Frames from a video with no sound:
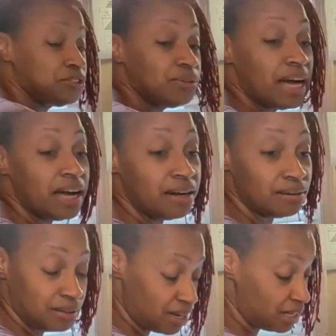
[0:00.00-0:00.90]
try
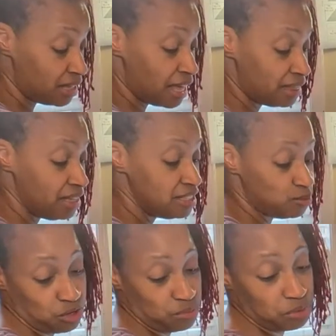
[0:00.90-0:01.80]
at least
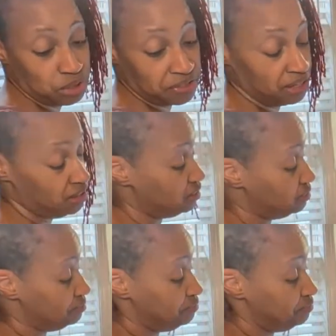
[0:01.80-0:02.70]
one more thing
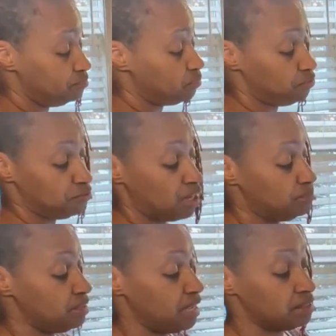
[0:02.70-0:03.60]
before I
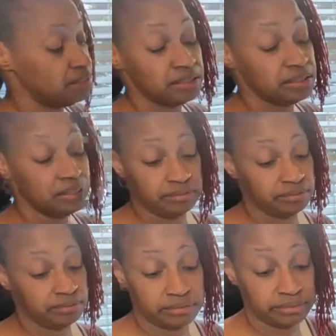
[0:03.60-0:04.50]
be like, look here.
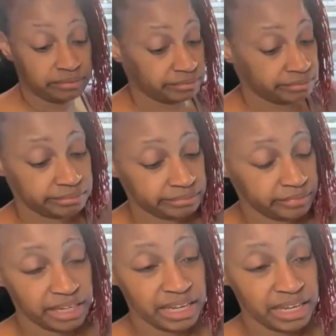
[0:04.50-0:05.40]

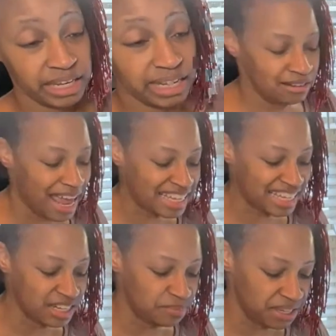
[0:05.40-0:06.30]
I don't like
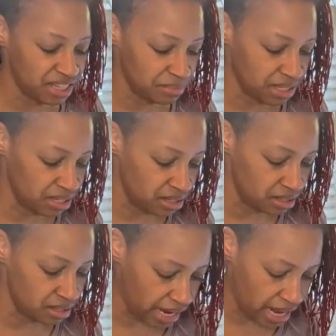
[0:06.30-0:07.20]
guinea pigging me either.
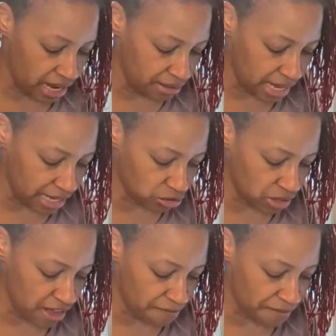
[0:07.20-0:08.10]
Like, I don't like
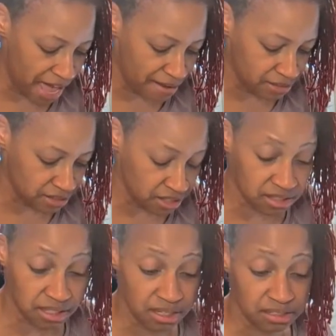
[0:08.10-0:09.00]
trying 5 and 6
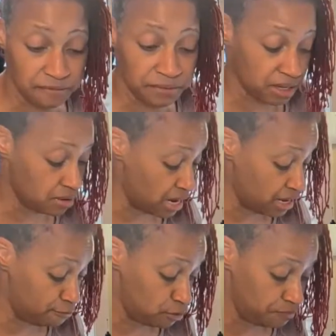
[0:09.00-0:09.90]
things to figure out if,
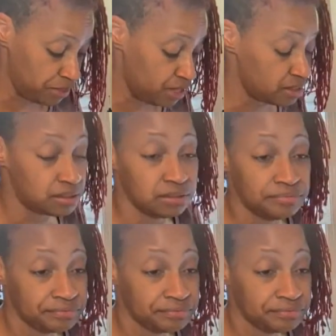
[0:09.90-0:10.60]
listen,